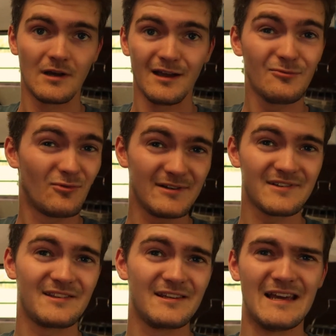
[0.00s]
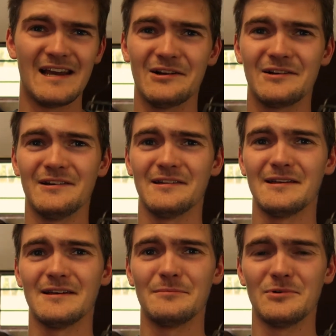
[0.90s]
I really need a haircut
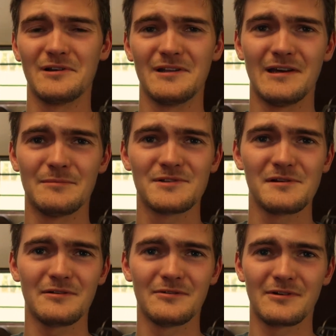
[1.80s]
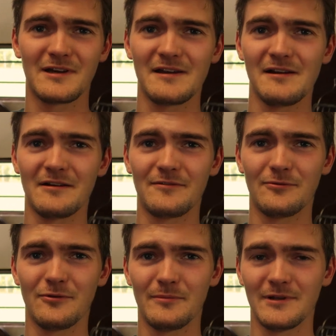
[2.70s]
now that I'm looking at it. I'm starting to look like Eric
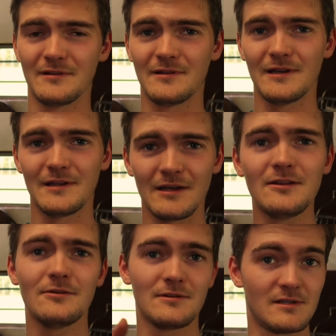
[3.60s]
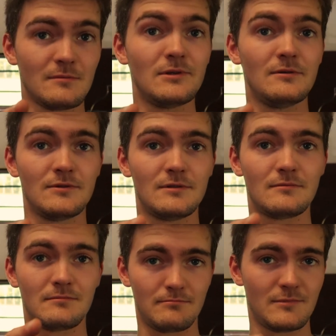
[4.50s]
Foreman, and I know that some of you
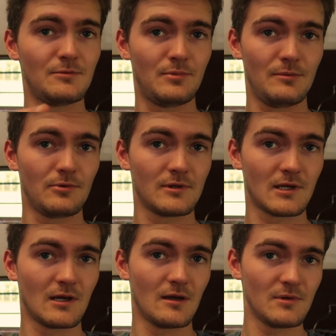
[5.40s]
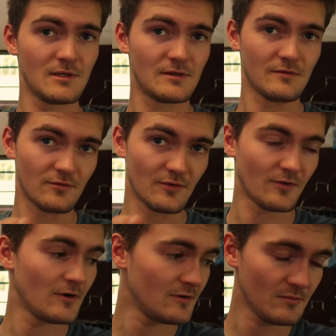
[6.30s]
people in the comments have
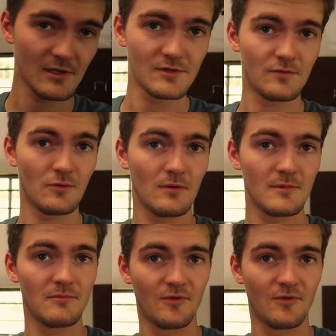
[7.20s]
referred to me as Foreman